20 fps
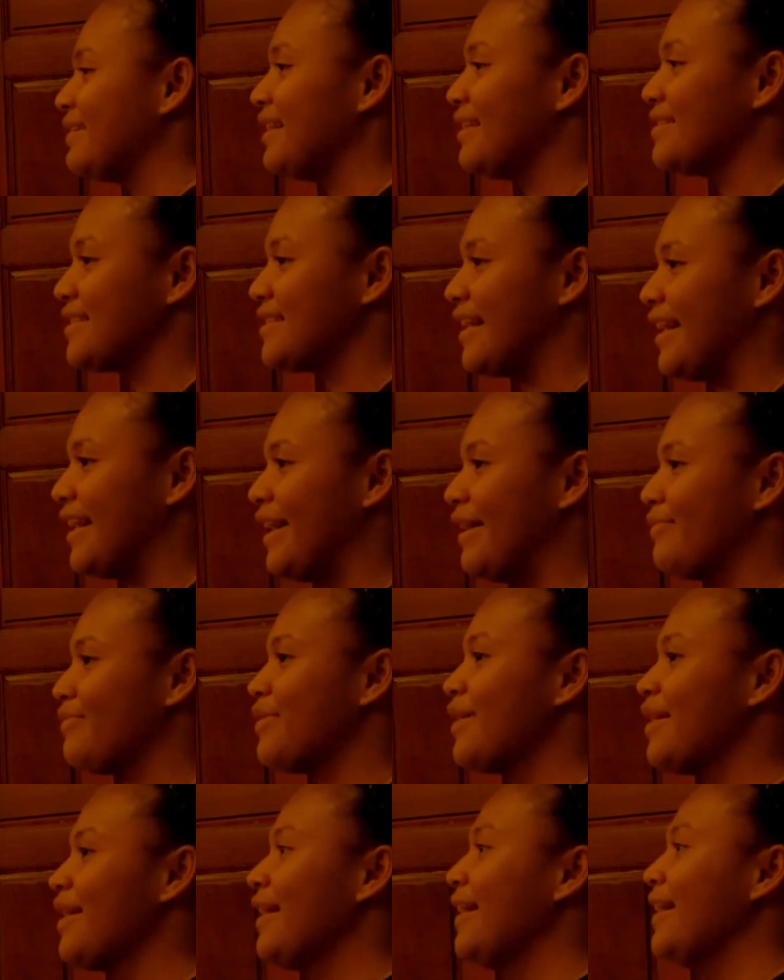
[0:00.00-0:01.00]
that time
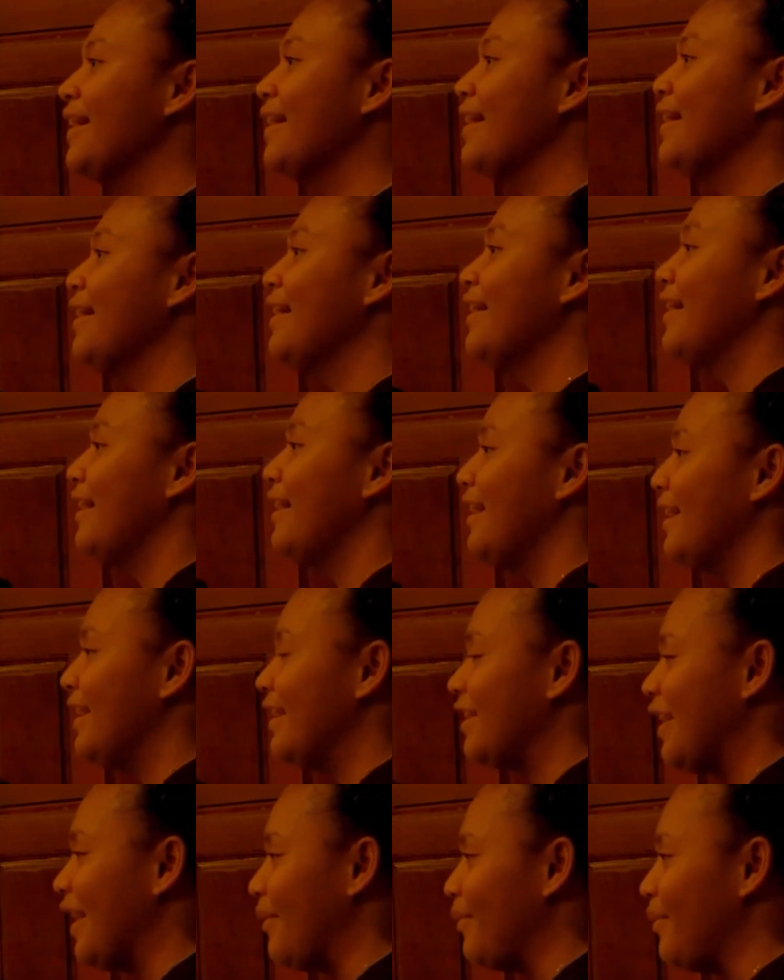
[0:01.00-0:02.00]
in
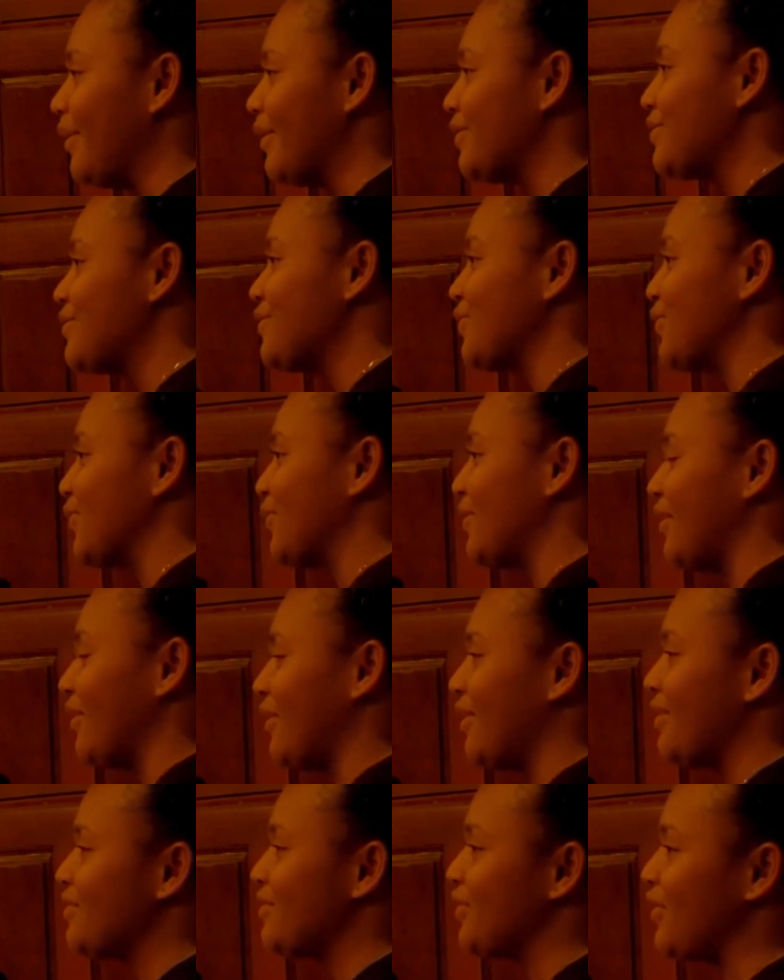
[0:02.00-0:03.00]
coming to the
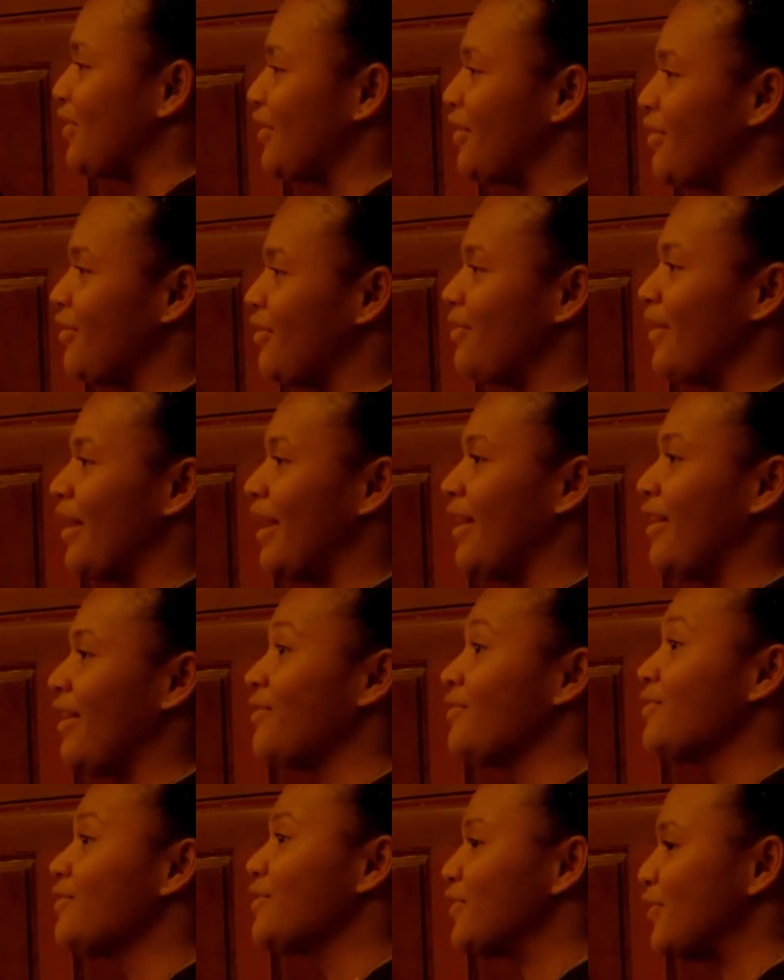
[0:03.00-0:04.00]
auditorium
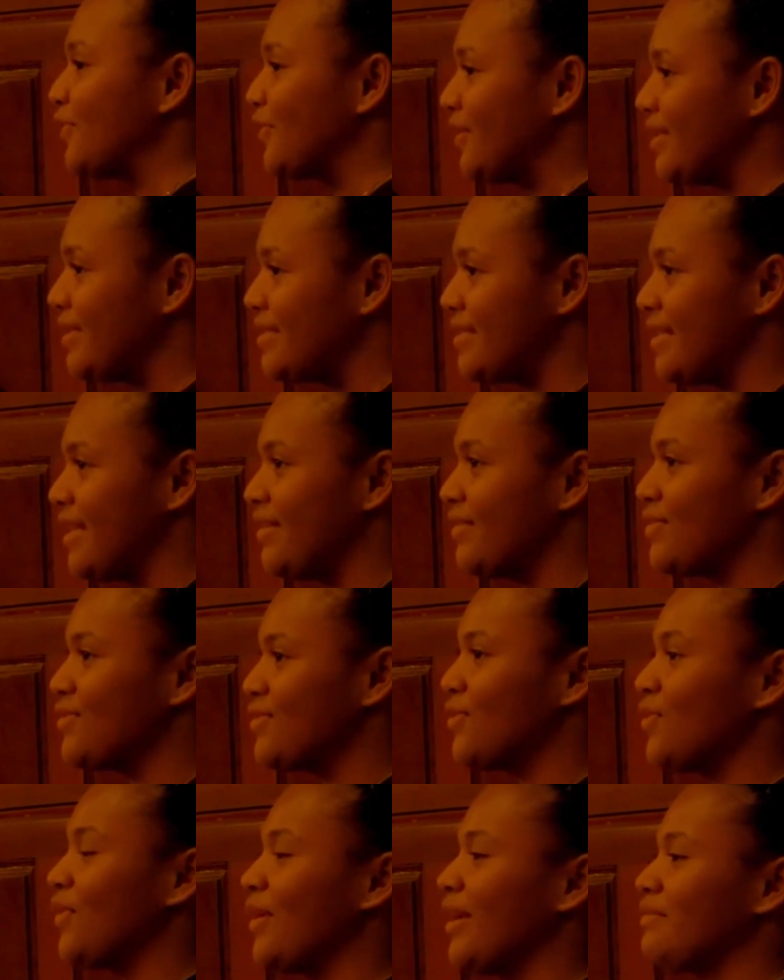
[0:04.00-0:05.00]
and to listen
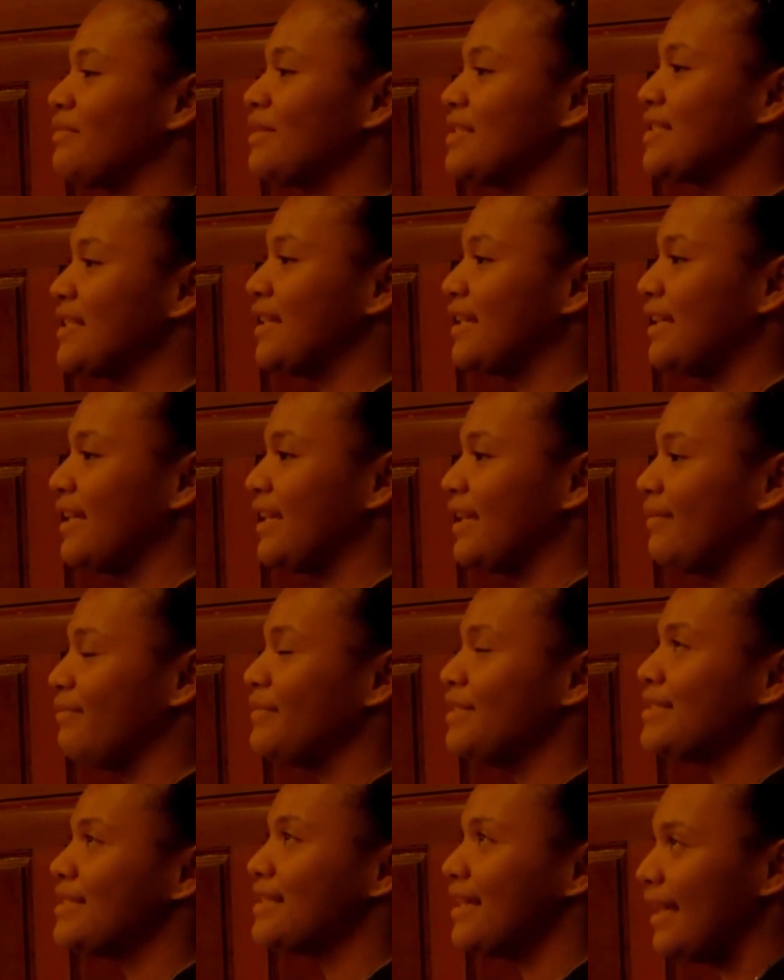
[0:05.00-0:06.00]
to what
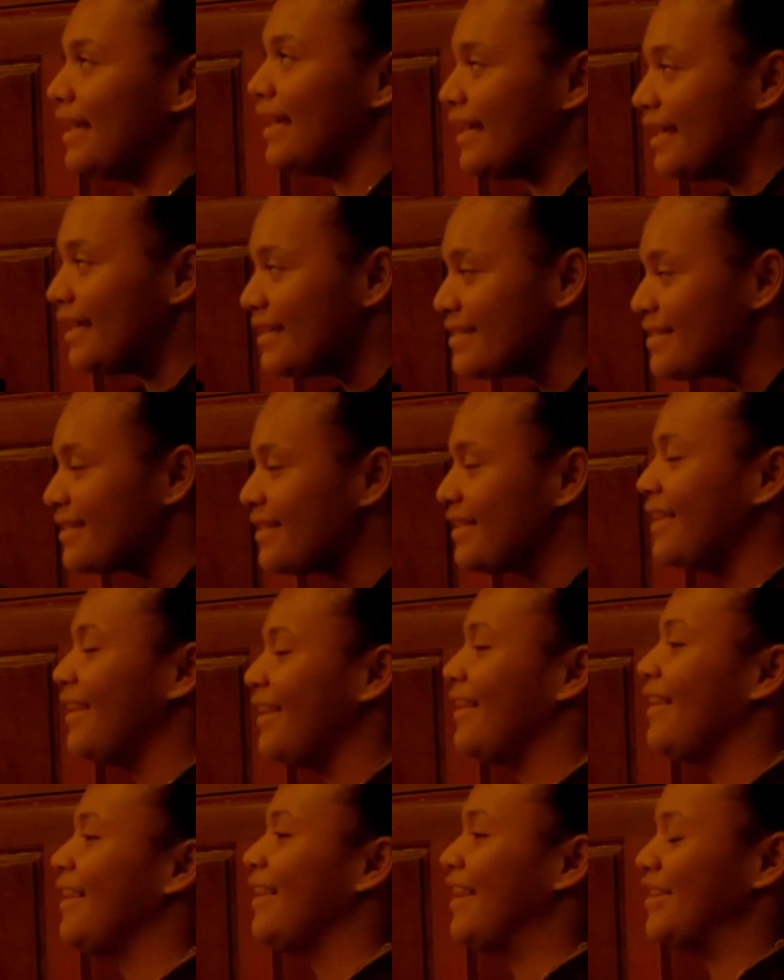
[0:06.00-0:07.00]
Mr.
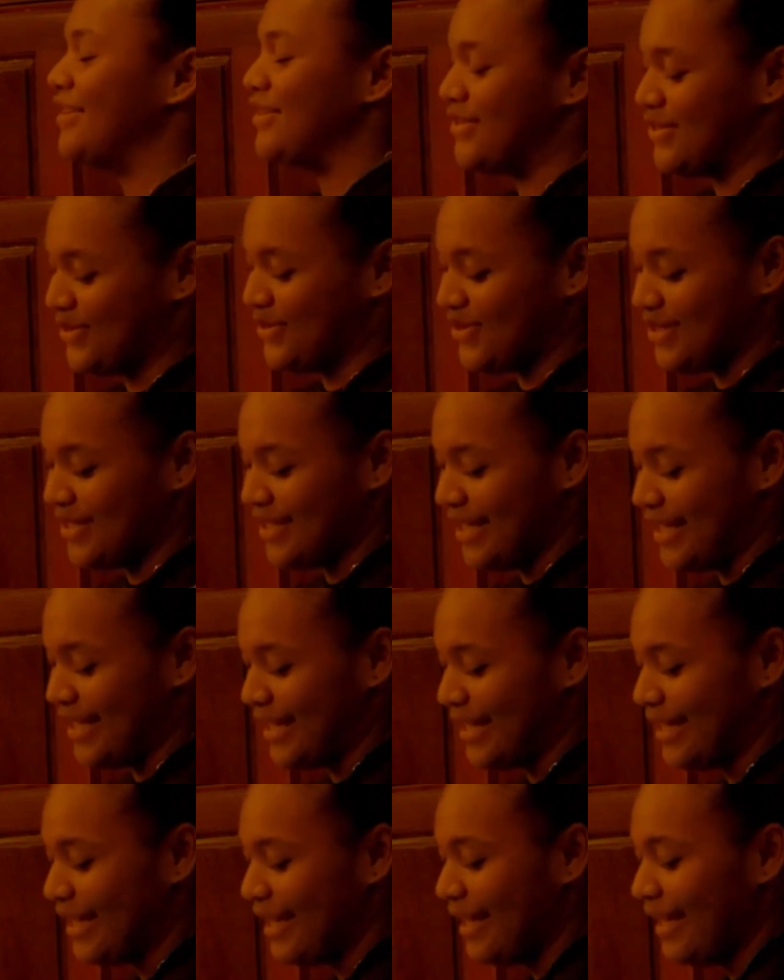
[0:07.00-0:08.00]
Esekia has to
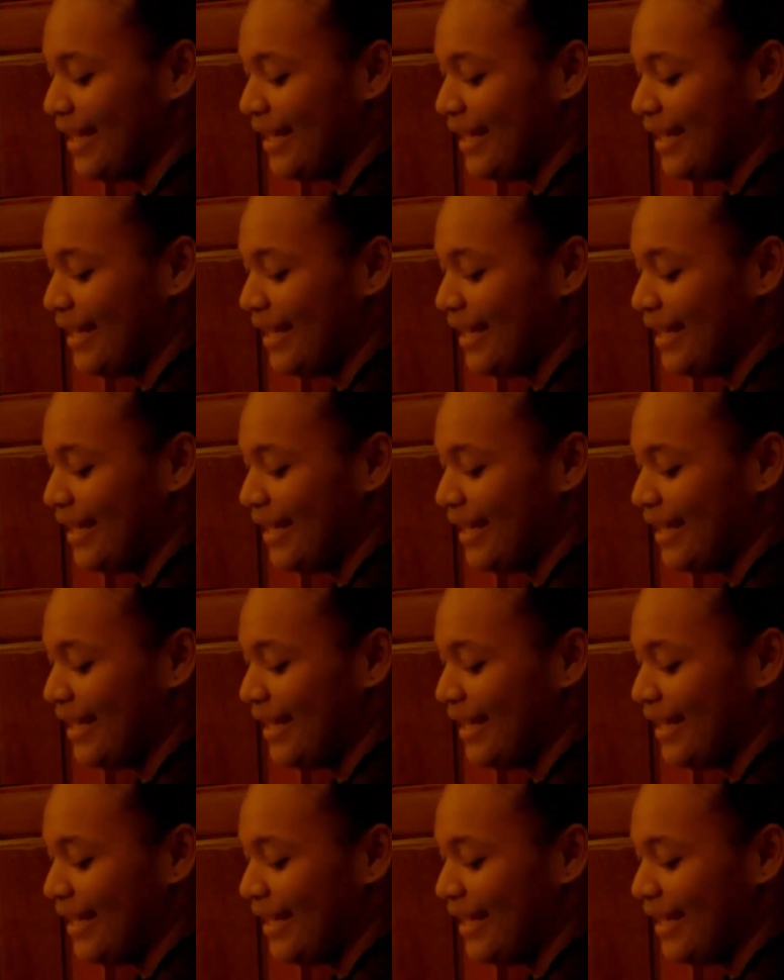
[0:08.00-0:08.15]
say